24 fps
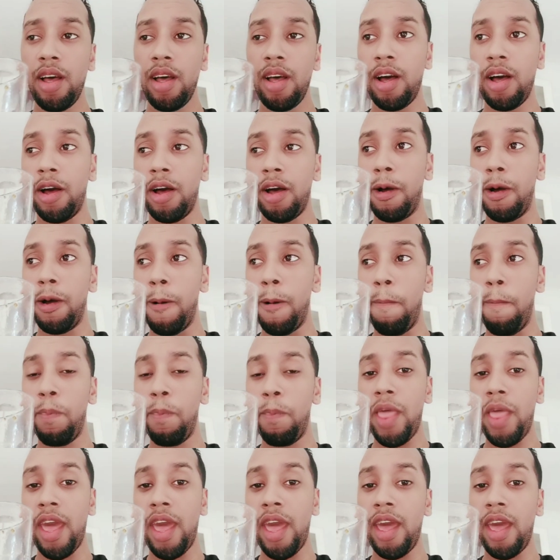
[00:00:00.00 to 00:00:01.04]

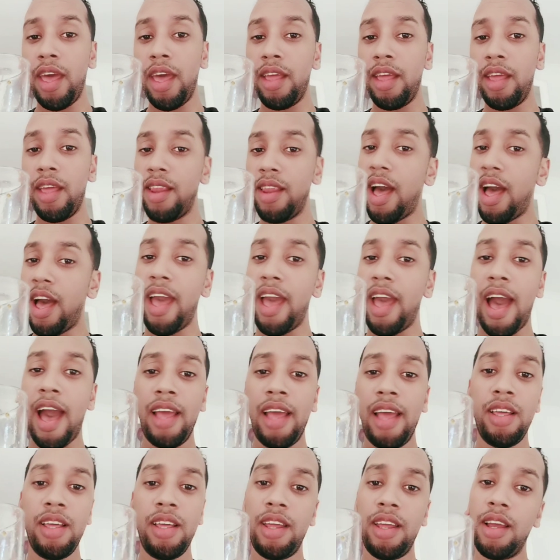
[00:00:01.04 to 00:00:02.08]
and I
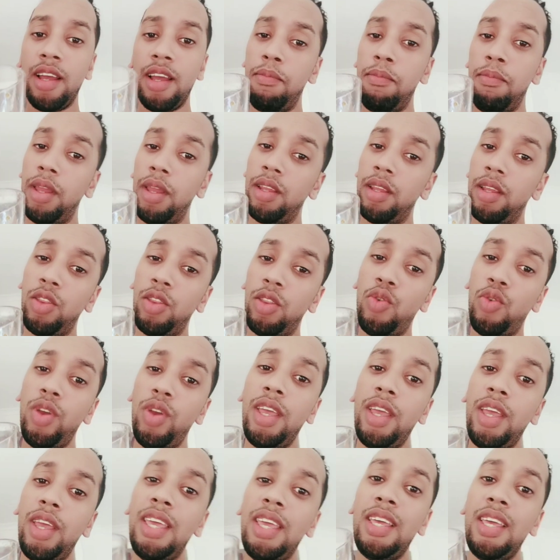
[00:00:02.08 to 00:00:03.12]
highly recommend it to
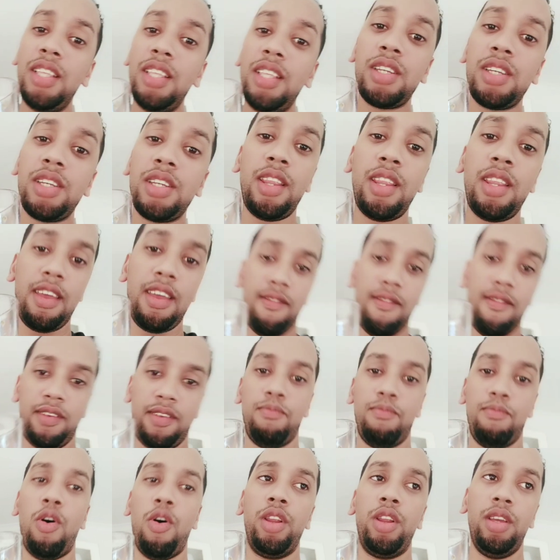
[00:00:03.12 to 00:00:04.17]
each and
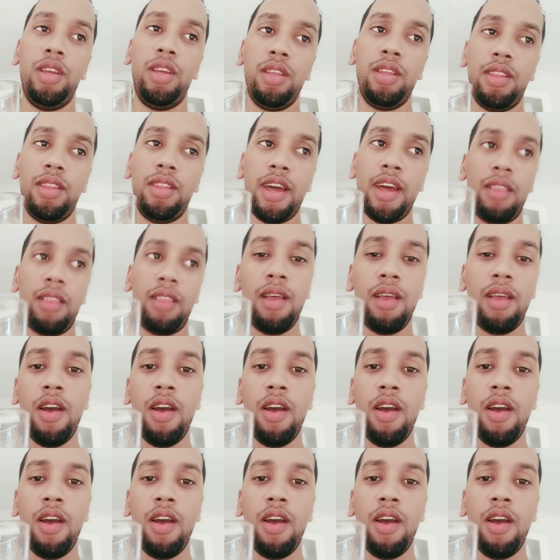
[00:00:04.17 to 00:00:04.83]
everybody that